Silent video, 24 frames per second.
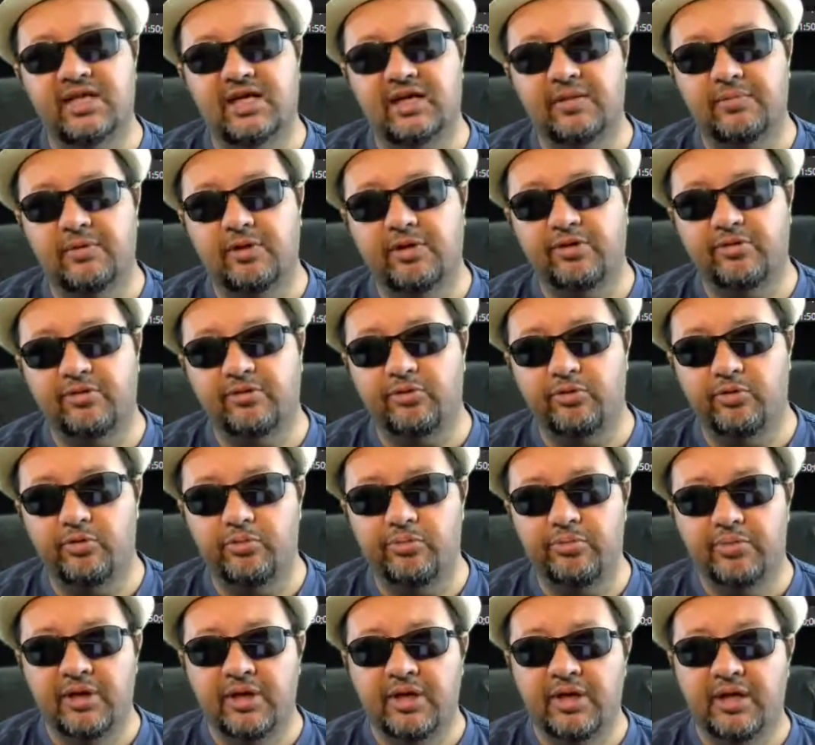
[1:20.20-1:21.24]
doesn't take up a lot
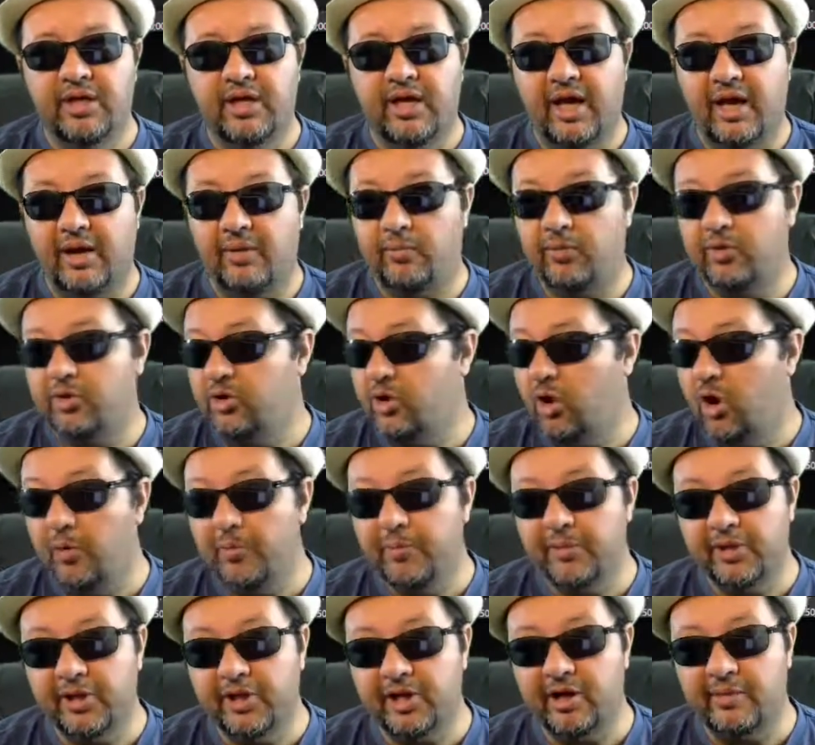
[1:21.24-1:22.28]
of room, and
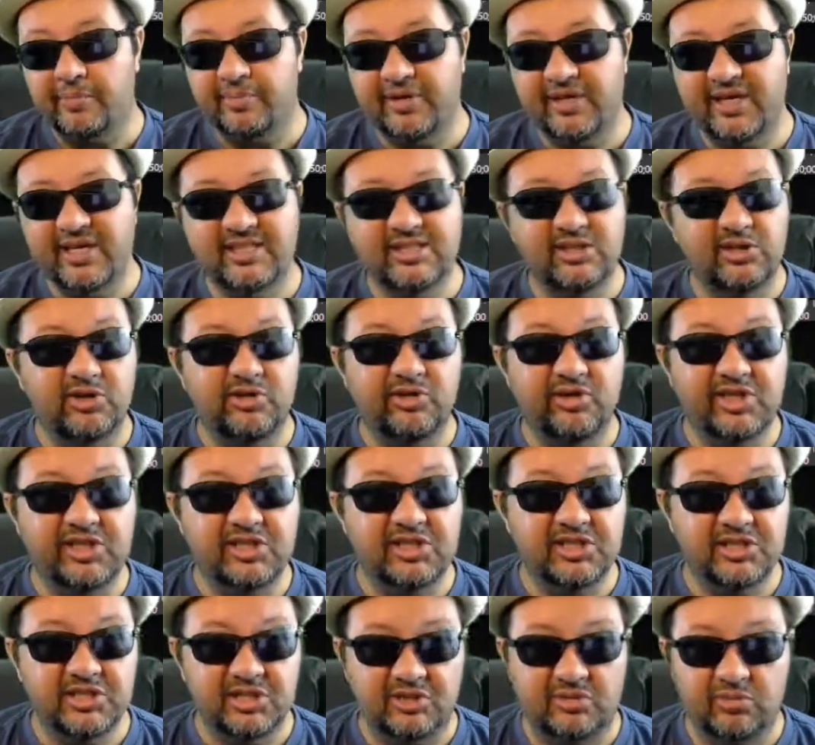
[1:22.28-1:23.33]
when you open it up, it has no
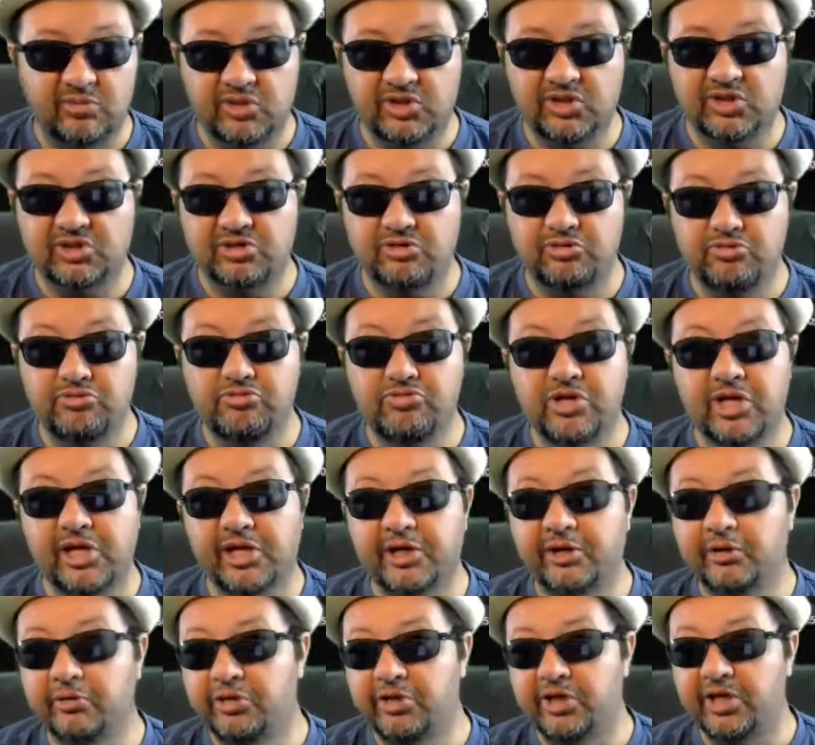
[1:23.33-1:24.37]
creases in it, which is a
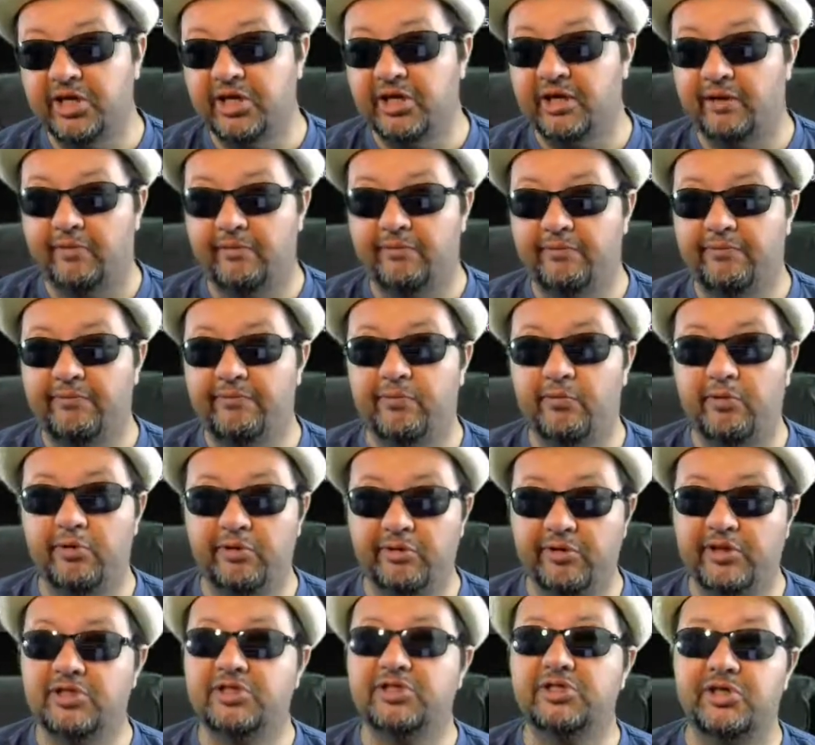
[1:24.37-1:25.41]
really good thing
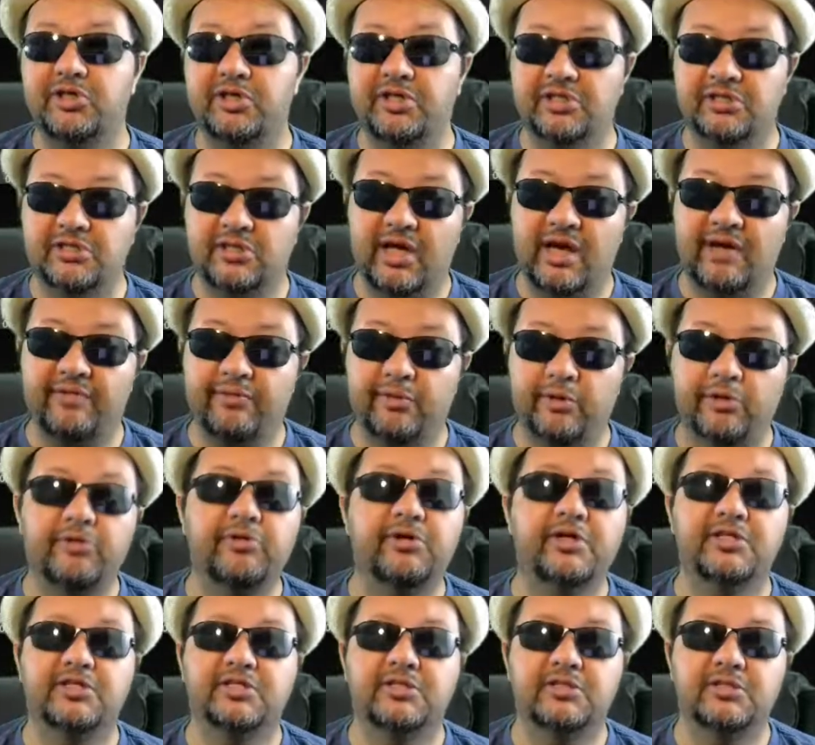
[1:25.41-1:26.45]
for green screens that
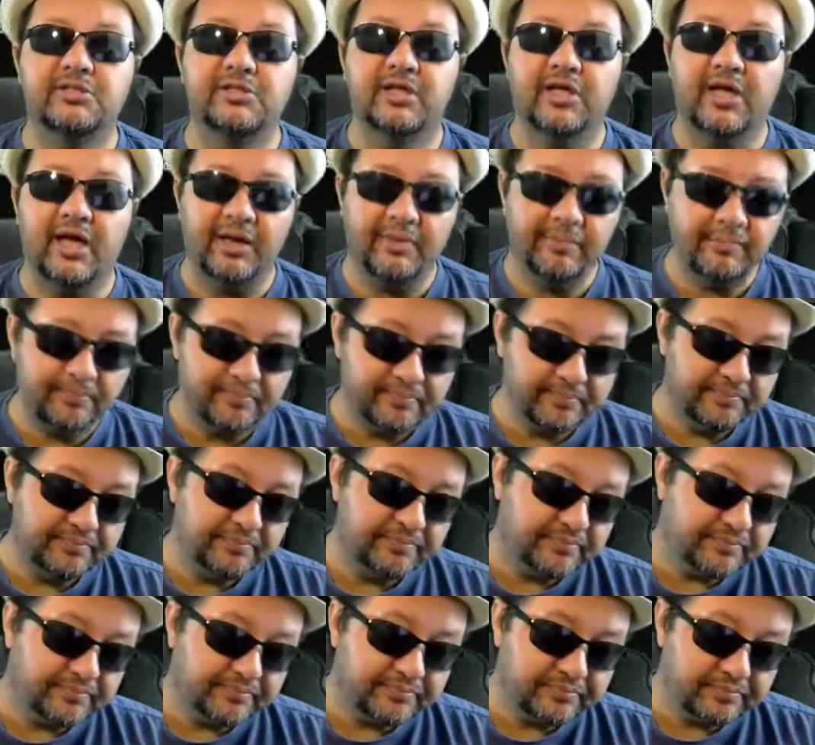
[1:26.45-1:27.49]
have no creases.
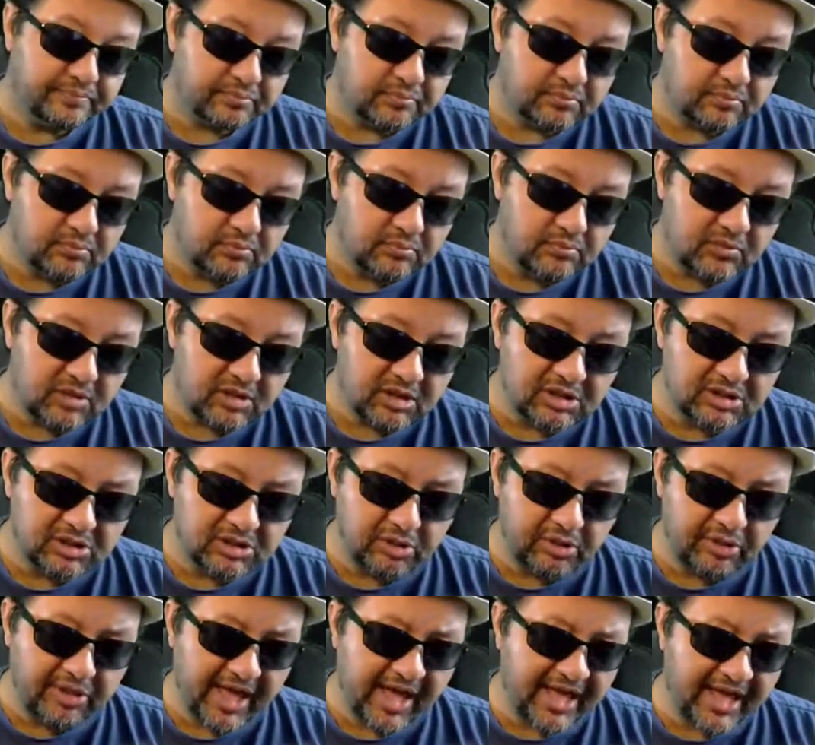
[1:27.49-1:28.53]
Okay.
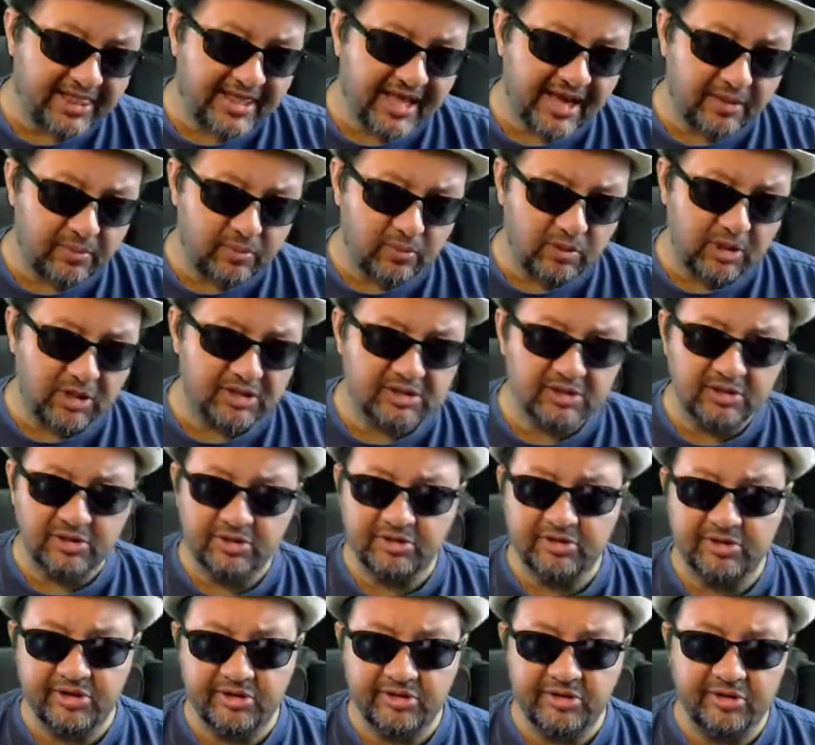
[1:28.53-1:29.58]
So that
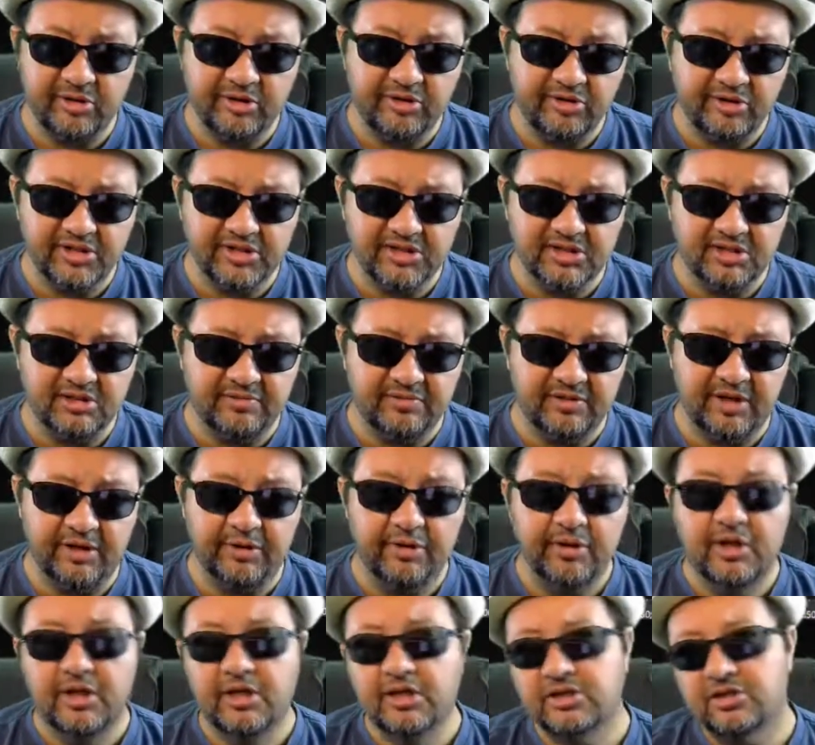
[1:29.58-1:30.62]
works, no creases
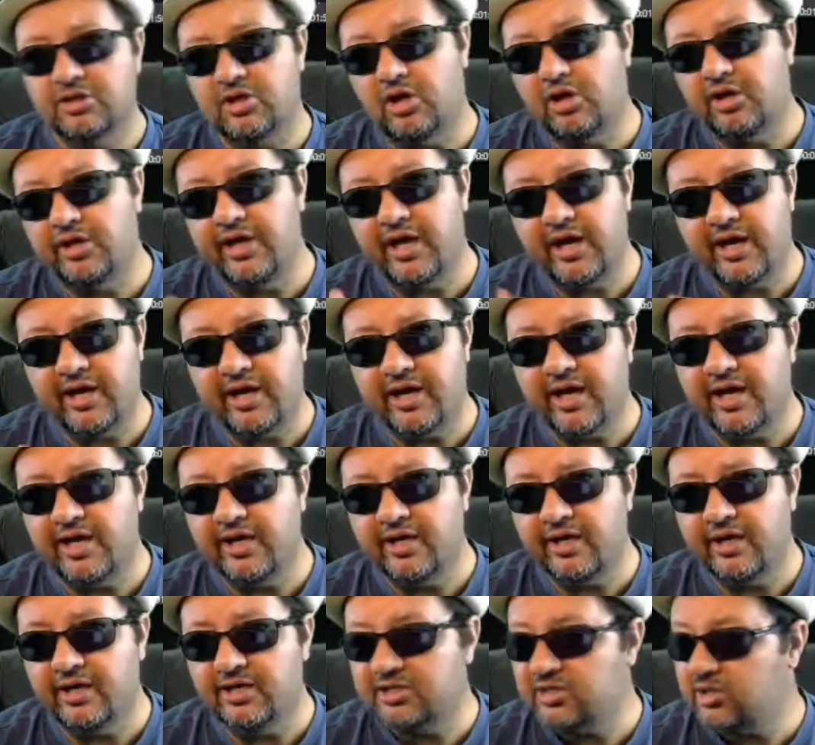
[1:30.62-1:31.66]
up there. So yeah,
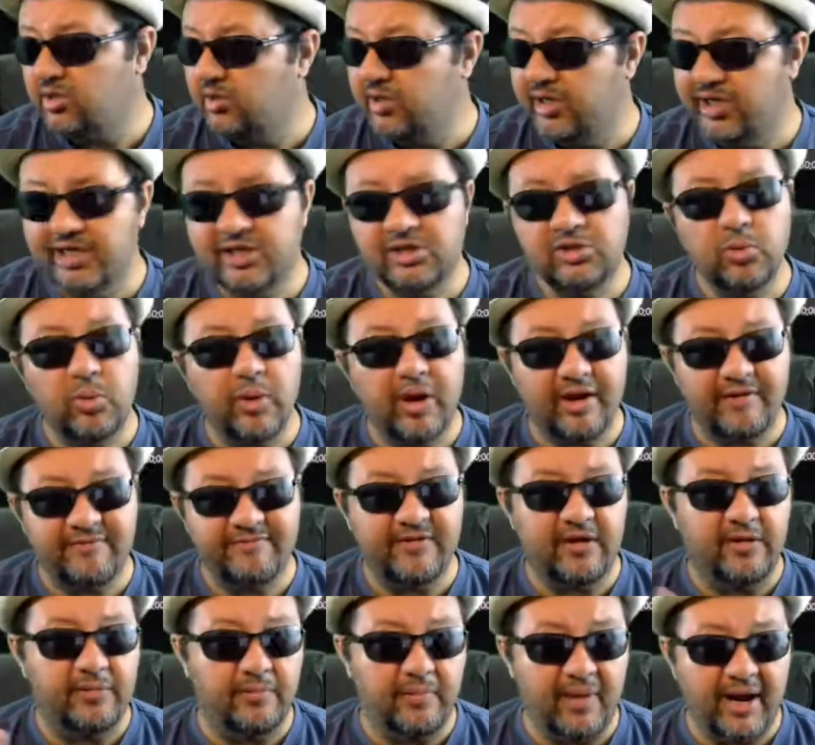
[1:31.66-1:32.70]
again, so link to
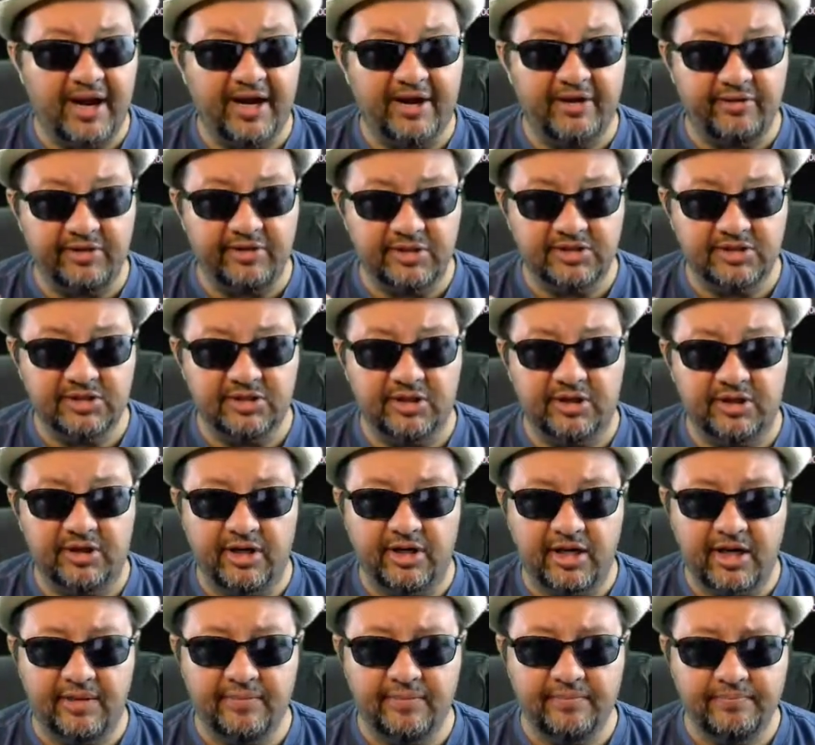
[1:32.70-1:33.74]
where I found my green
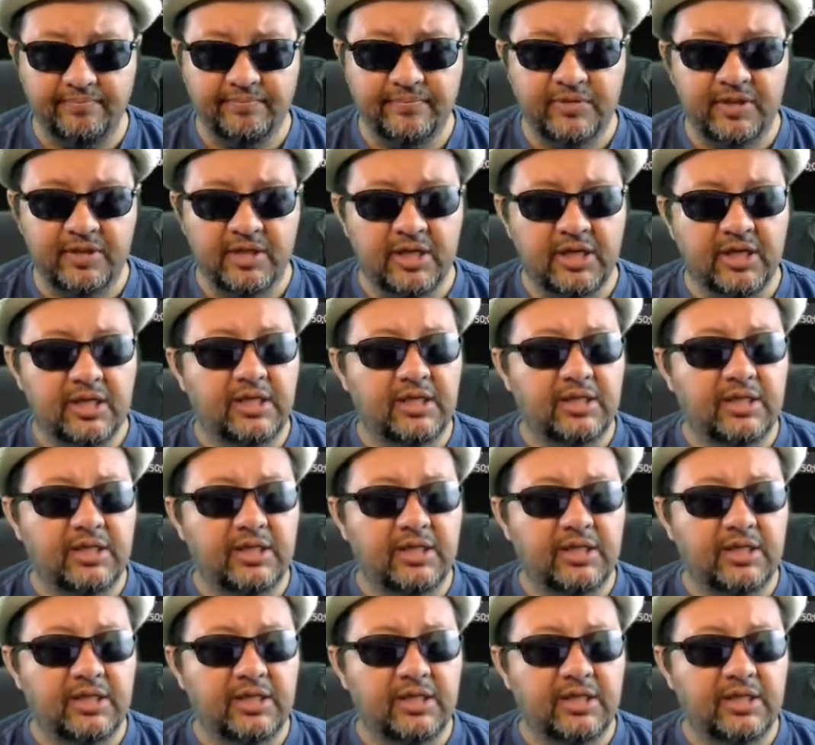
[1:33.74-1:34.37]
screen, okay?